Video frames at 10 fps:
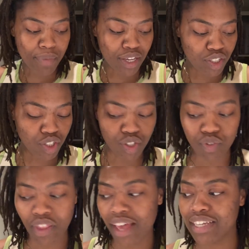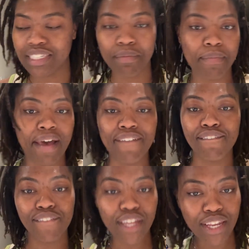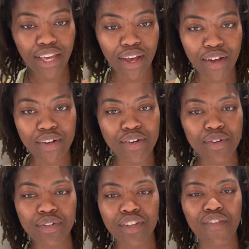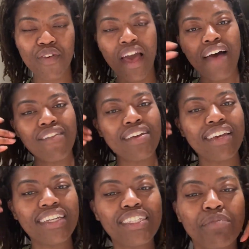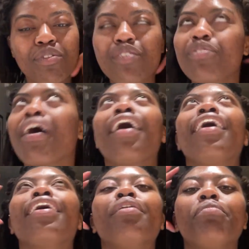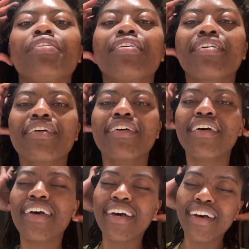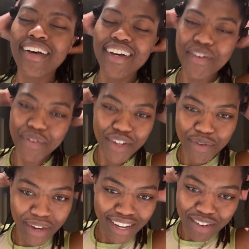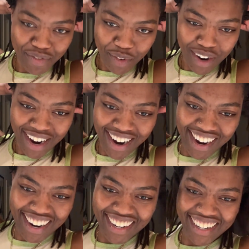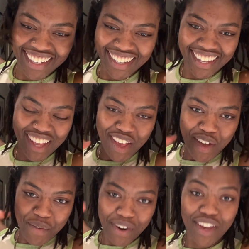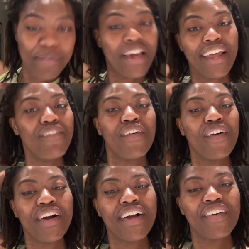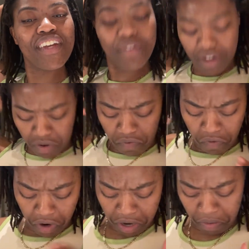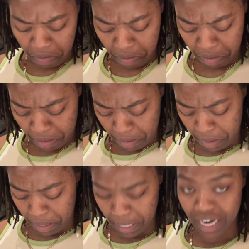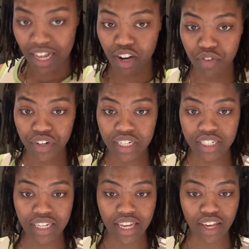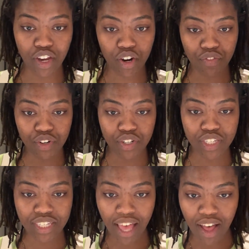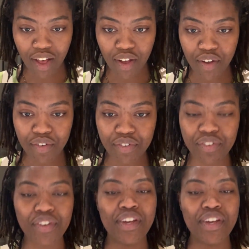Make sure you like some of my videos. If you haven't yet subscribed, what are you waiting for? What are you waiting for? What are you waiting for? And don't forget to take care of yourself.